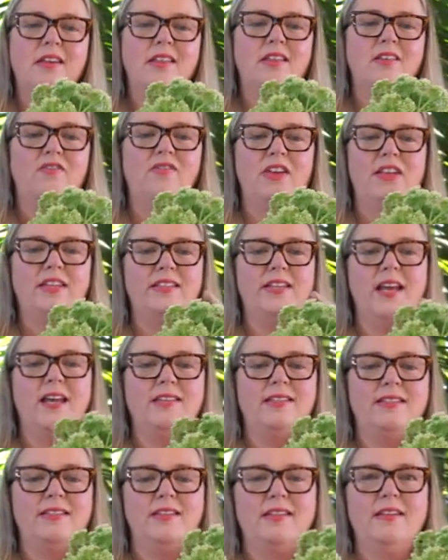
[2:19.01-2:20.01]
the
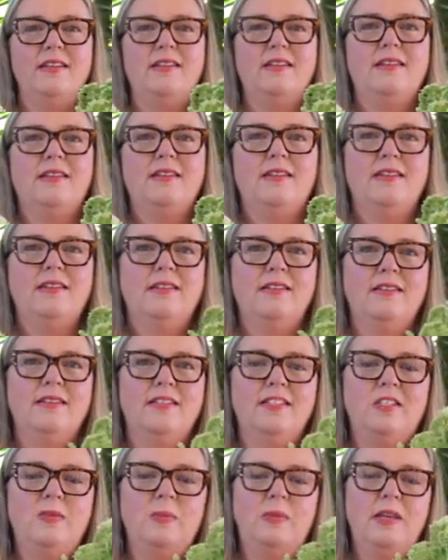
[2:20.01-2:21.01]
fantastic
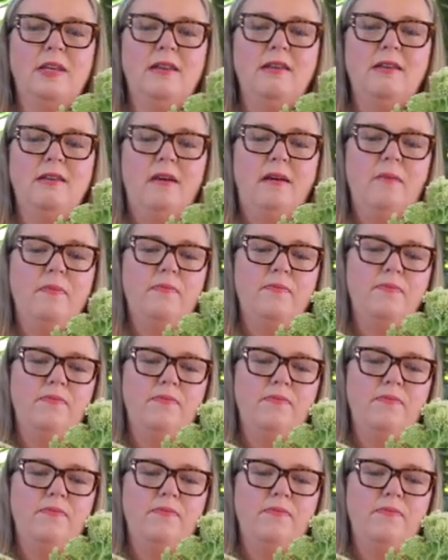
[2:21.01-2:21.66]
spinning gum.